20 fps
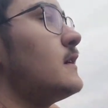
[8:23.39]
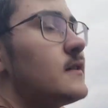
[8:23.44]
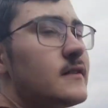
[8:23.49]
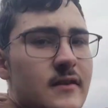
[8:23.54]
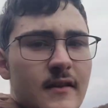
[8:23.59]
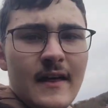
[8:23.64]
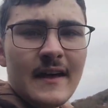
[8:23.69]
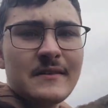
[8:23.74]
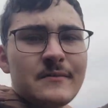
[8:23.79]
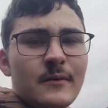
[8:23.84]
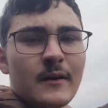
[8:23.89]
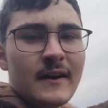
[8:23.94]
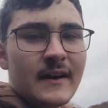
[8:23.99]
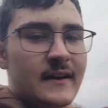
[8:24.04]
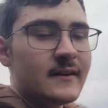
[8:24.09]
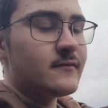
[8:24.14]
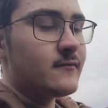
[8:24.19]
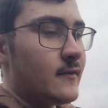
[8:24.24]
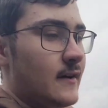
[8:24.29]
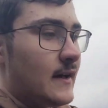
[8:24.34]
So that's what it
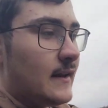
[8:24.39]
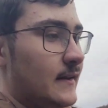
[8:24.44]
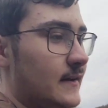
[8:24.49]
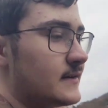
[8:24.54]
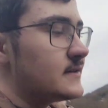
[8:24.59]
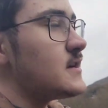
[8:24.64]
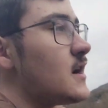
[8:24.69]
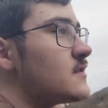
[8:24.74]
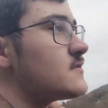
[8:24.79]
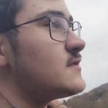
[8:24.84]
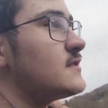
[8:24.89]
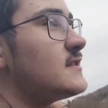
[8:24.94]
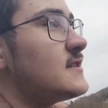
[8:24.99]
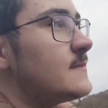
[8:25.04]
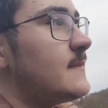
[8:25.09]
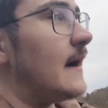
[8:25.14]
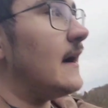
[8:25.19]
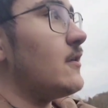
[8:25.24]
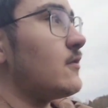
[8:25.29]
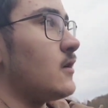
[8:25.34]
is really. It's not just
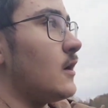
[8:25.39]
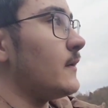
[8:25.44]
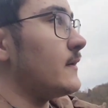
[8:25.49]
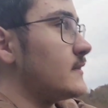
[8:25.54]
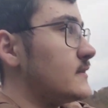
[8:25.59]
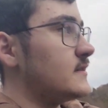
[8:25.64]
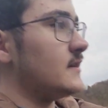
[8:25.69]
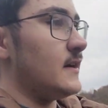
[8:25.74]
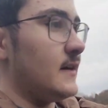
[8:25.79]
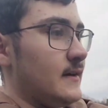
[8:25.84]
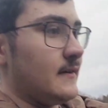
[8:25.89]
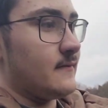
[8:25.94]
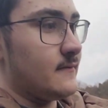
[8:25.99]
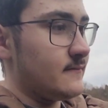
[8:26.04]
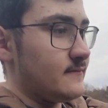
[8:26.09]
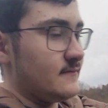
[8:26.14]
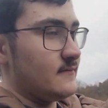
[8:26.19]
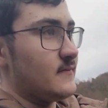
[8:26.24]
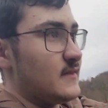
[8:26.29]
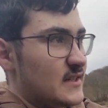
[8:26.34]
about going to
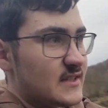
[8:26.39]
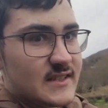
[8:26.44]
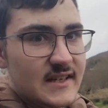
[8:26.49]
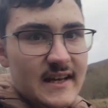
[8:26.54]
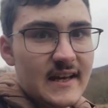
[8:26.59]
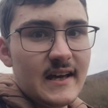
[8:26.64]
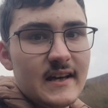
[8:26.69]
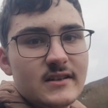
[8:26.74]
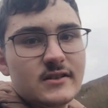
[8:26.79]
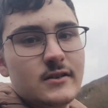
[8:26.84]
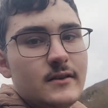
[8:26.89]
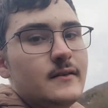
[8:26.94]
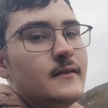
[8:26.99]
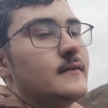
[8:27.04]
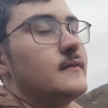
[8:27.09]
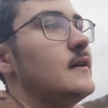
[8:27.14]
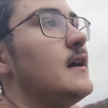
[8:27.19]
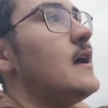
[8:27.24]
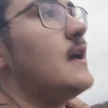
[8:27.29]
the stations